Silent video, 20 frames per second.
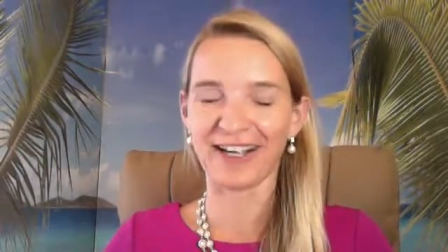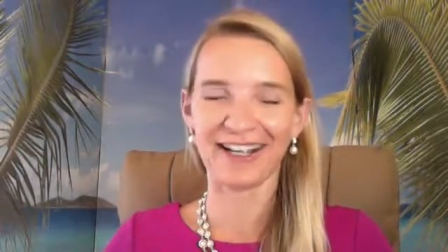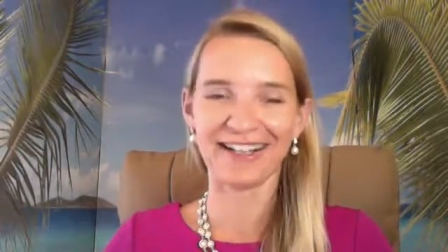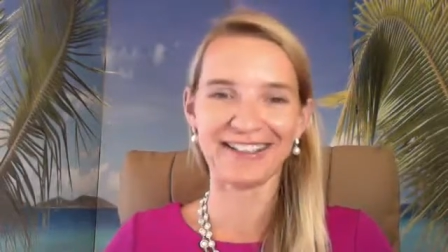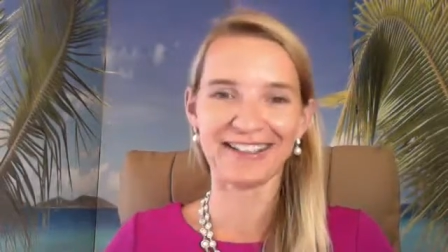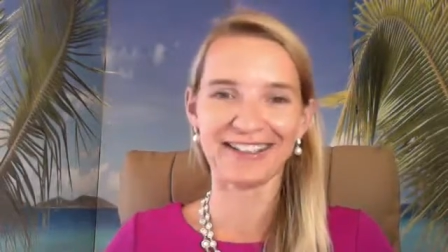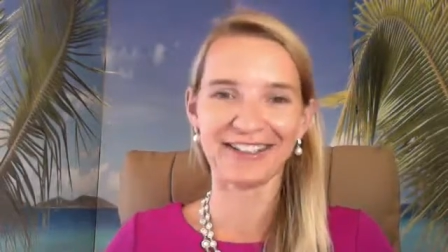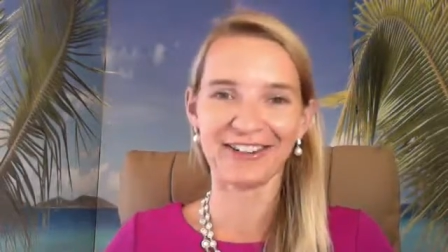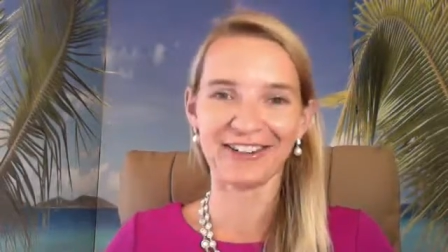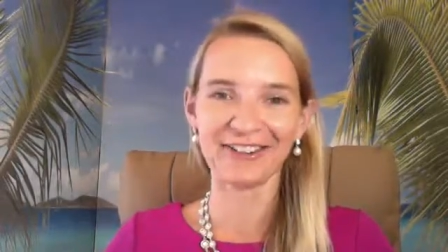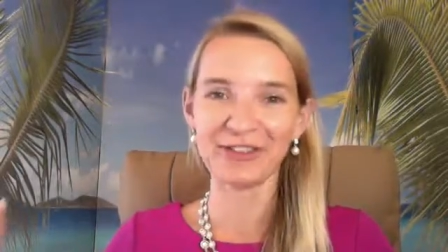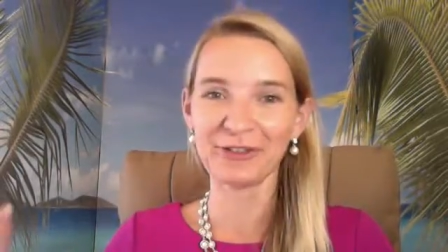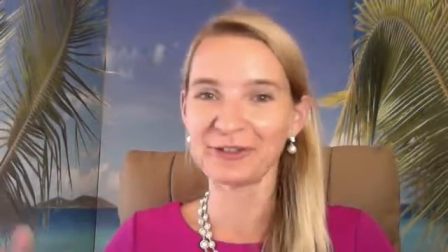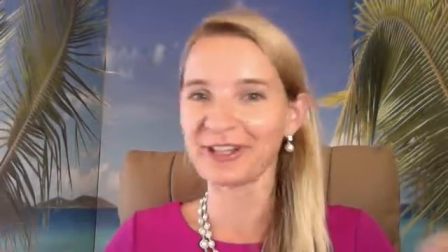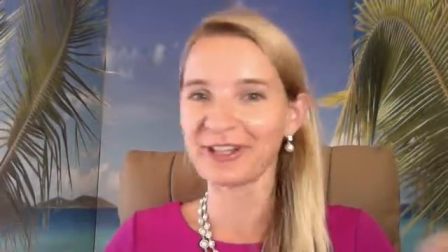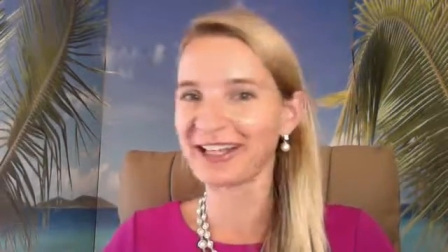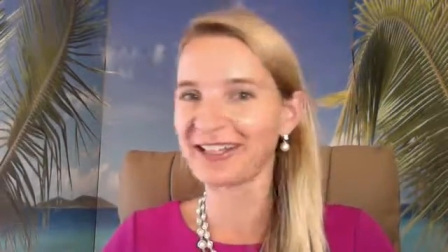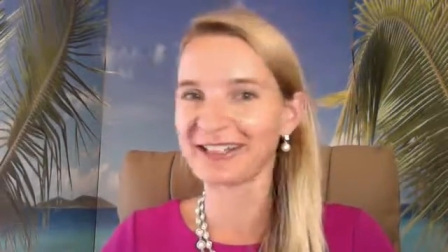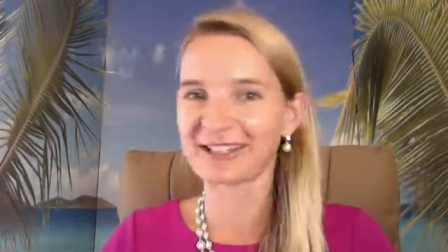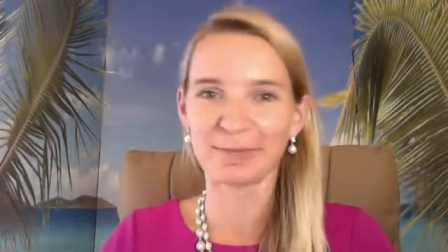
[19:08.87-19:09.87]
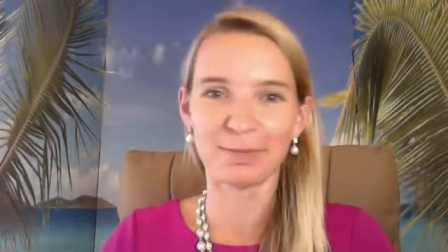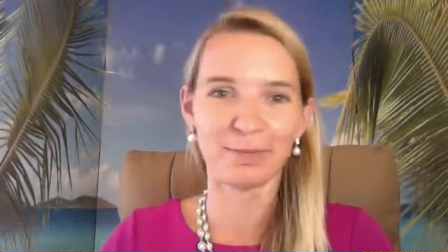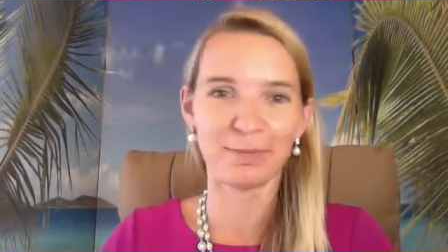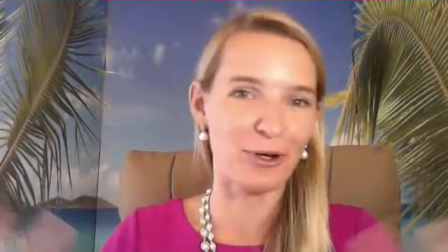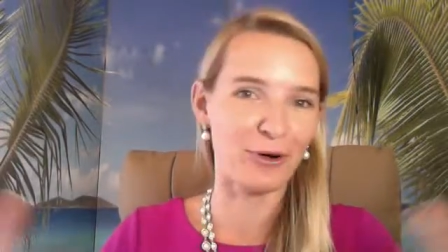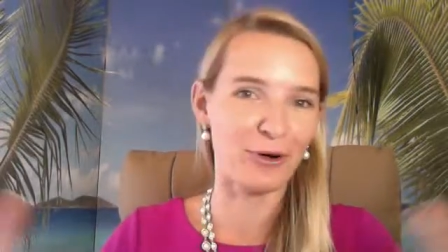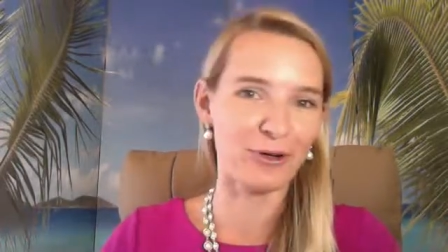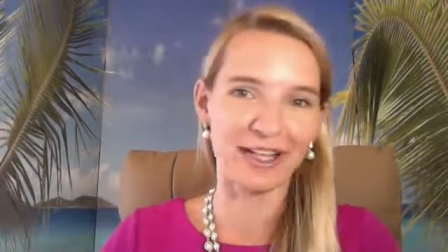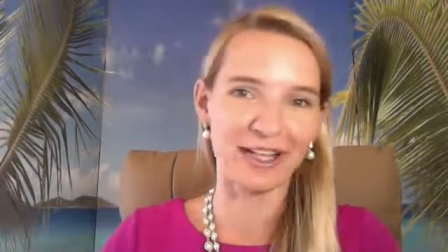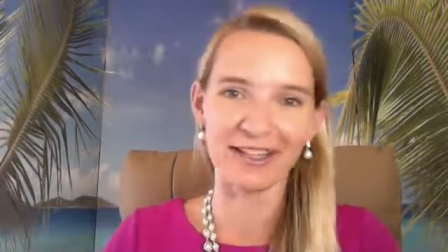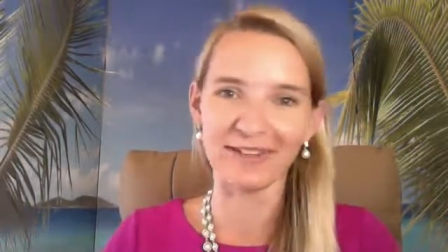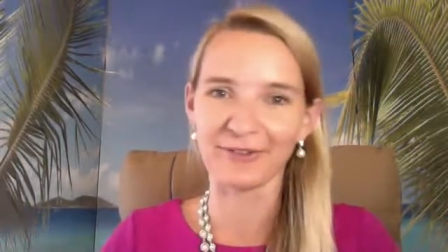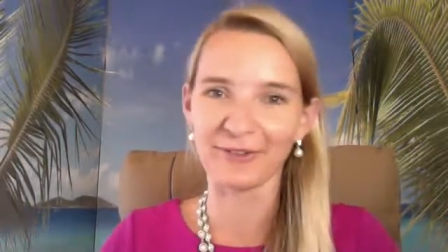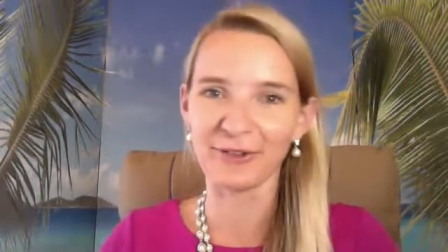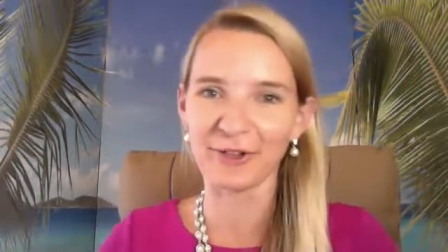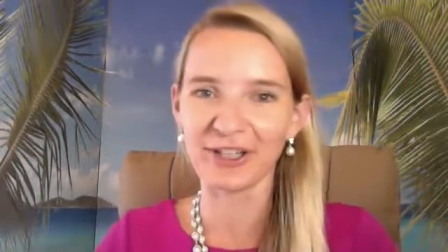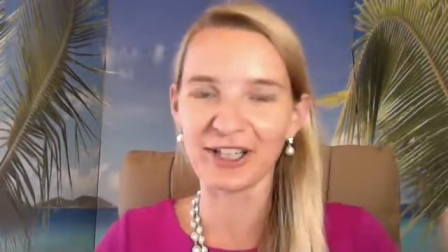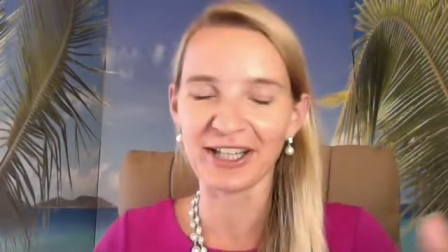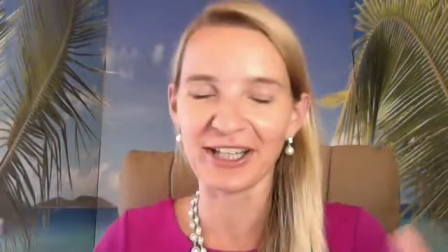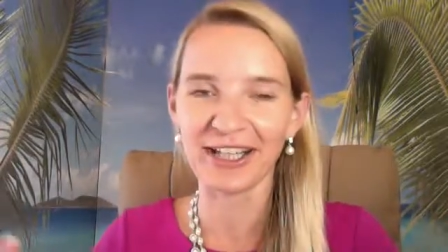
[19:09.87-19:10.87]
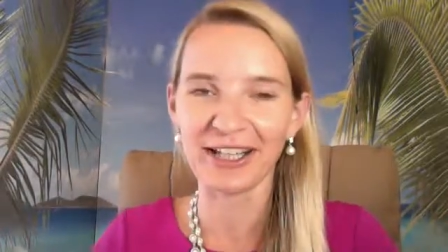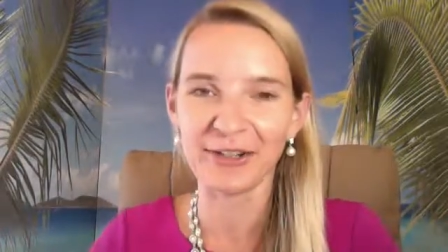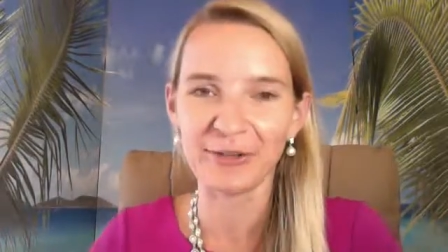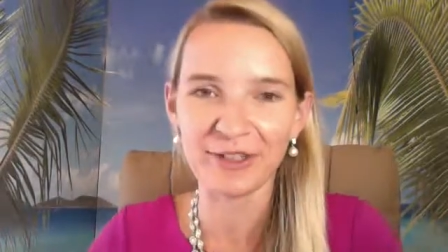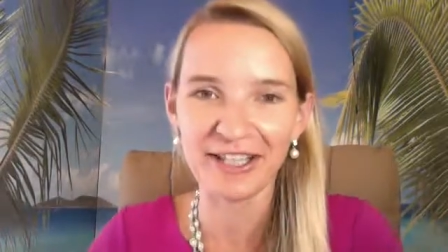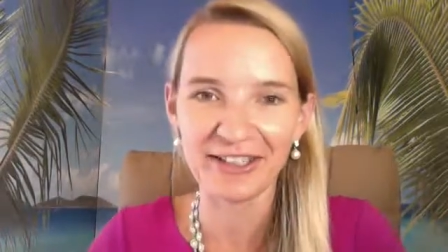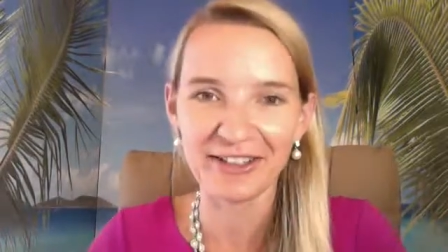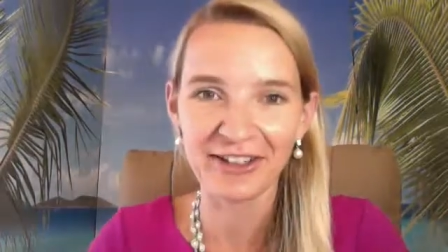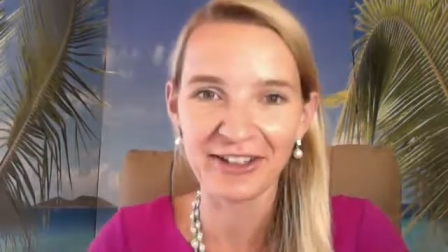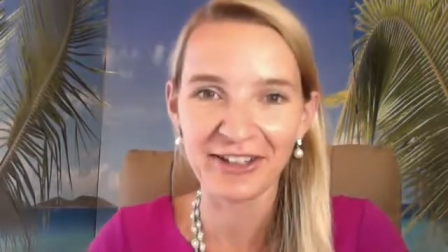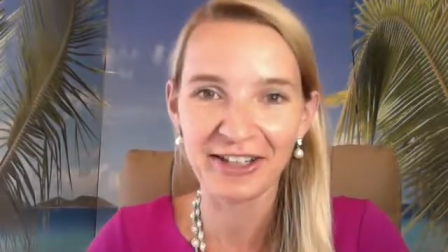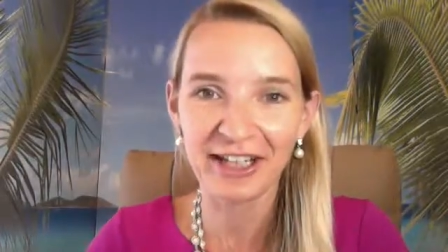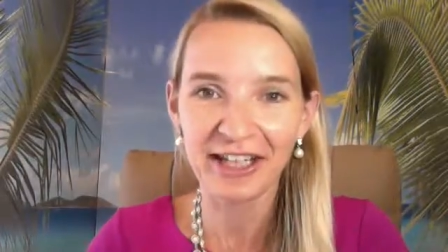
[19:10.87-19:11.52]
You know, you can explode like a volcano here.